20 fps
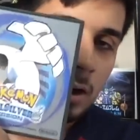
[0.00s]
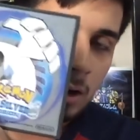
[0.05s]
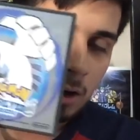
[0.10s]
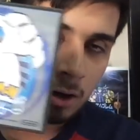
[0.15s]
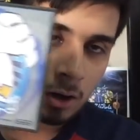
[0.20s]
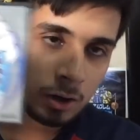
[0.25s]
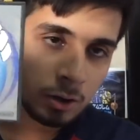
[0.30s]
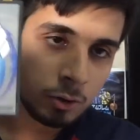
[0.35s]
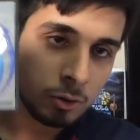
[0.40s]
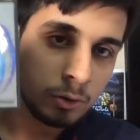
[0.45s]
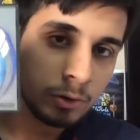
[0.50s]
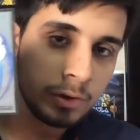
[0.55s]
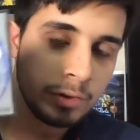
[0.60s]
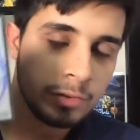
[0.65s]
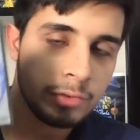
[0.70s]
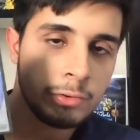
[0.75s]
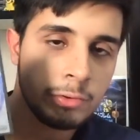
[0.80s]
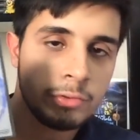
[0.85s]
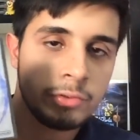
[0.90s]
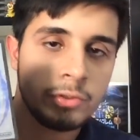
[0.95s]
Heart Gold and
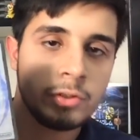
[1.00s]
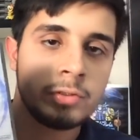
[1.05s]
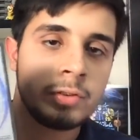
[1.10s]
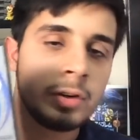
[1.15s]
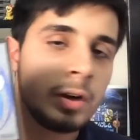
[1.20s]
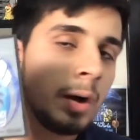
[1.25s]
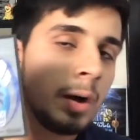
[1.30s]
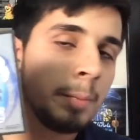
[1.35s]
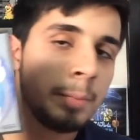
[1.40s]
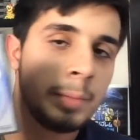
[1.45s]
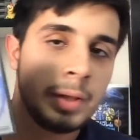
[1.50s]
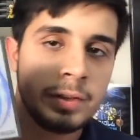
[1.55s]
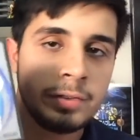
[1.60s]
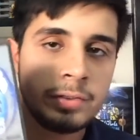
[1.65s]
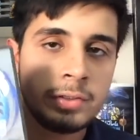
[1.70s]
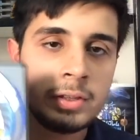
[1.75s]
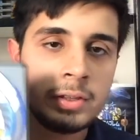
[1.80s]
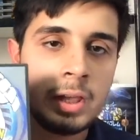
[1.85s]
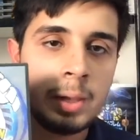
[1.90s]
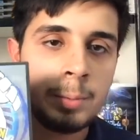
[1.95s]
Soul Silver,
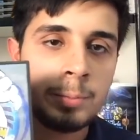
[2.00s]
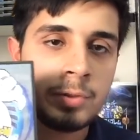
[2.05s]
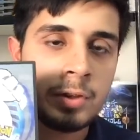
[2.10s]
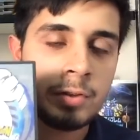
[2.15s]
amazing games.